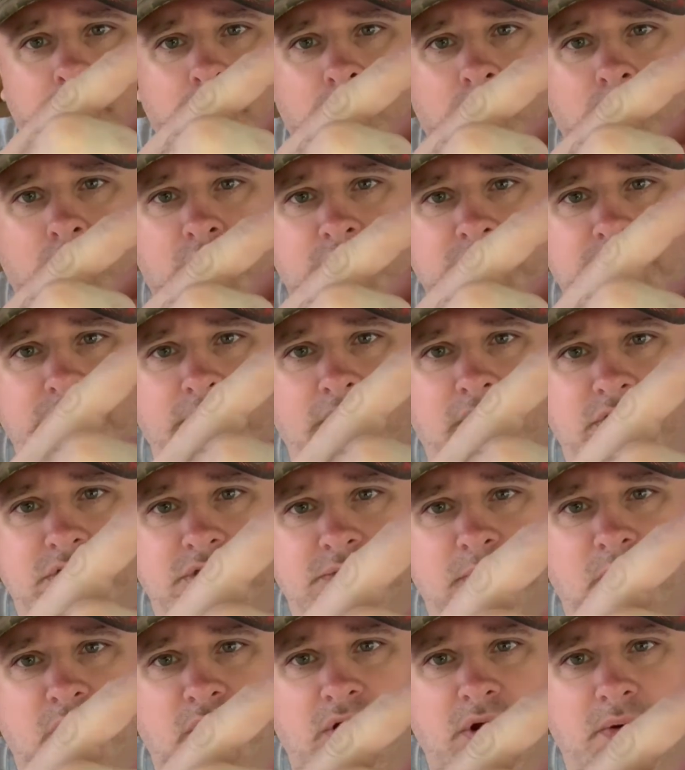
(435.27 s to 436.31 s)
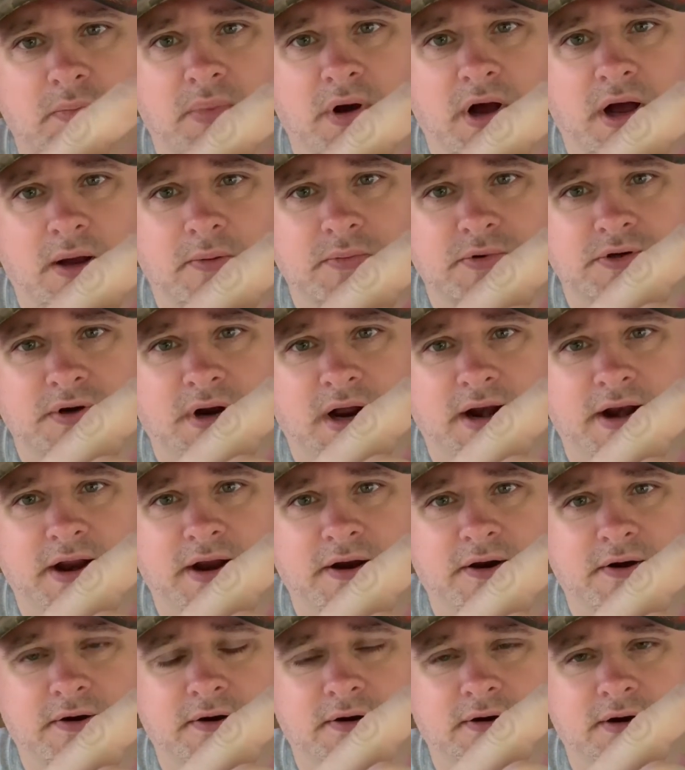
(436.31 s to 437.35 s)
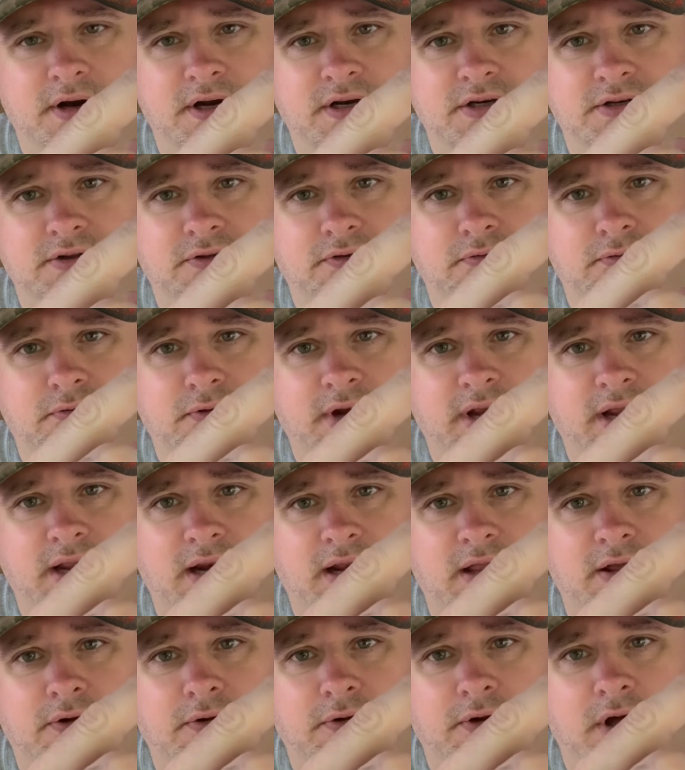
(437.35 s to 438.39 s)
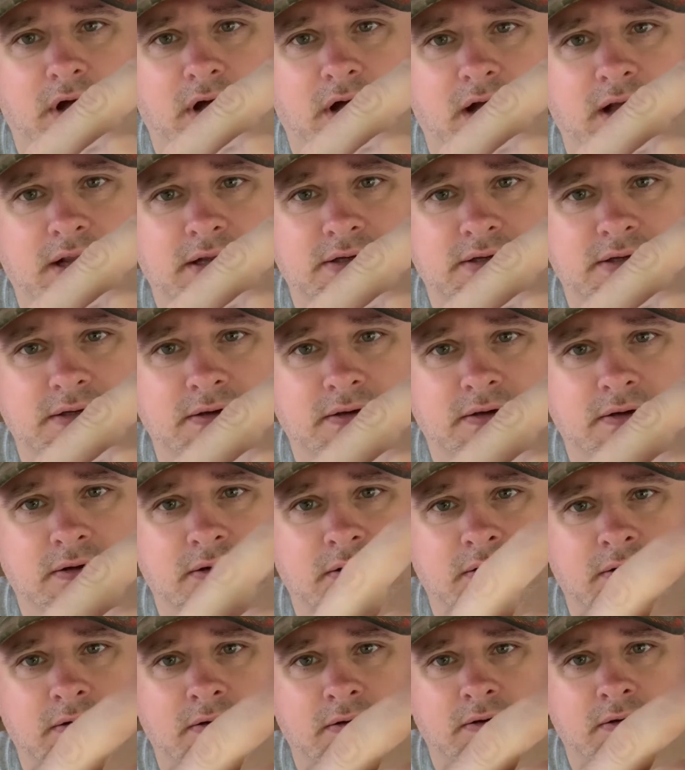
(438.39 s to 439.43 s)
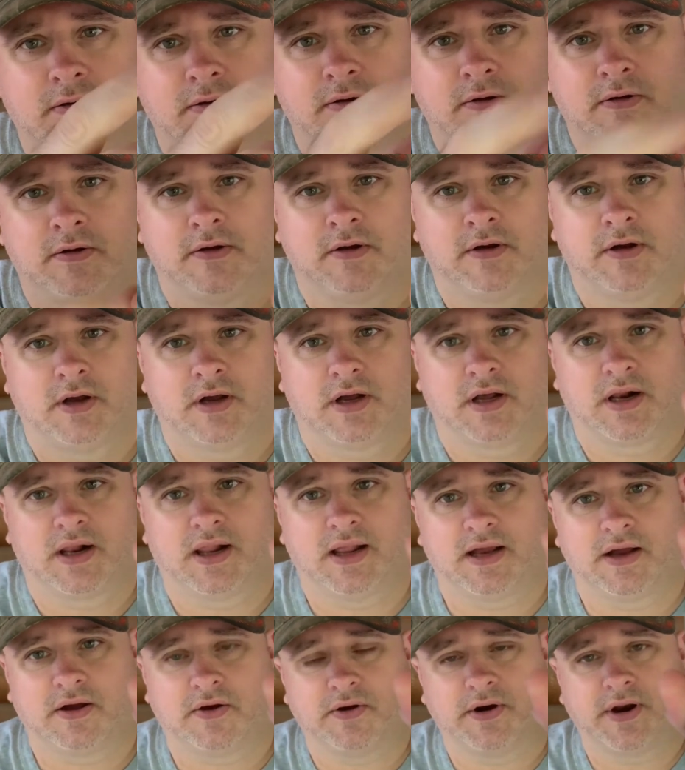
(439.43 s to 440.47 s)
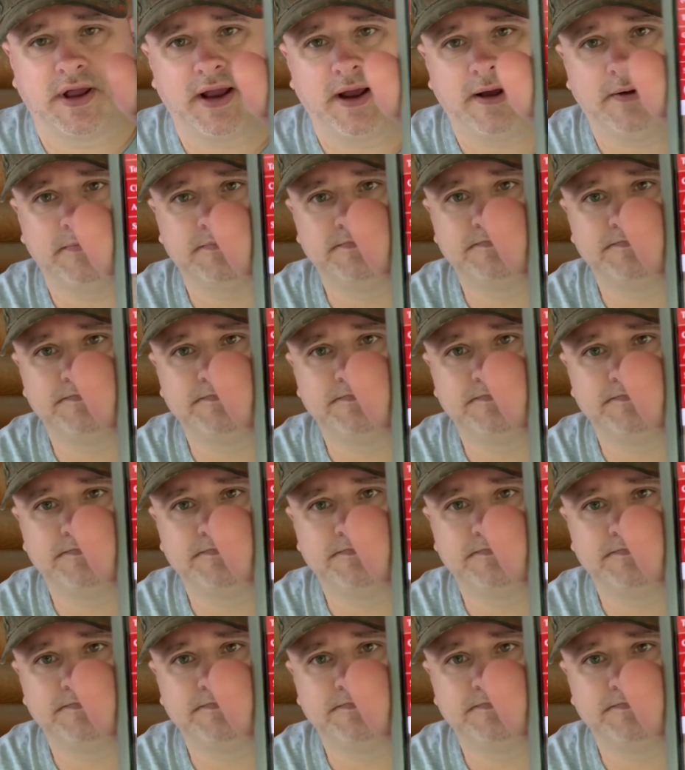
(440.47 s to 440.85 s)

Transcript: once you go to Smoking Pops, right here, there's three little dots. Click on that.